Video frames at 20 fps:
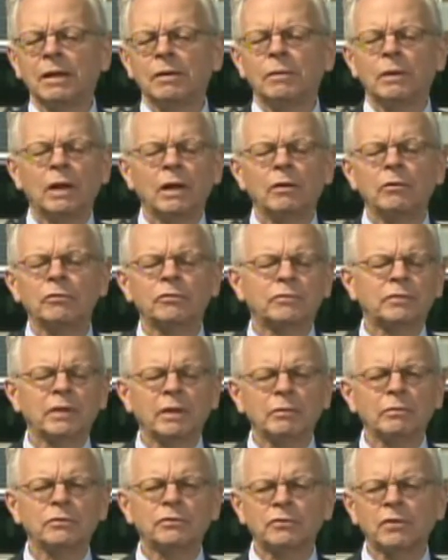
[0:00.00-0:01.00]
Well,
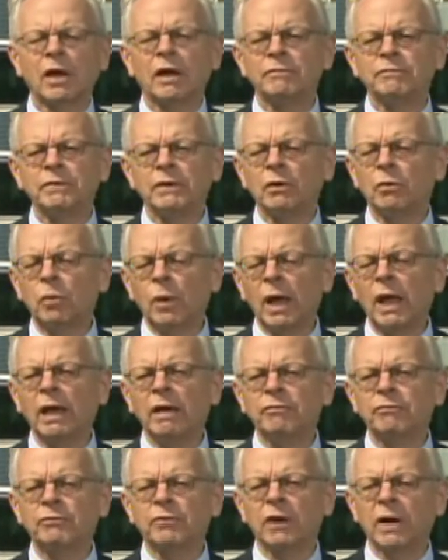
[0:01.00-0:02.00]
it was tough. In a
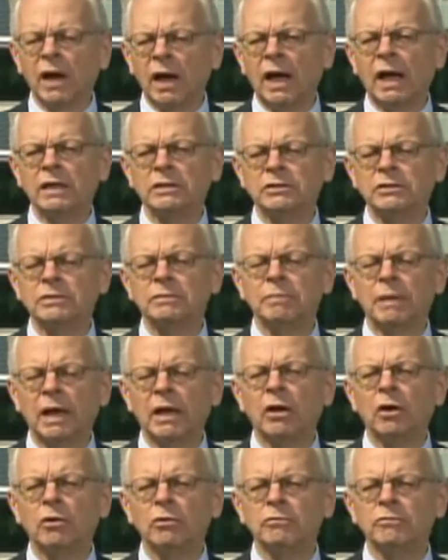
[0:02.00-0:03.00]
way, for us, in
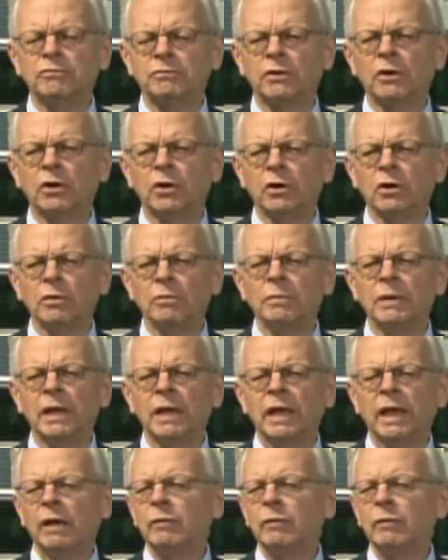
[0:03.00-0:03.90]
my own firm,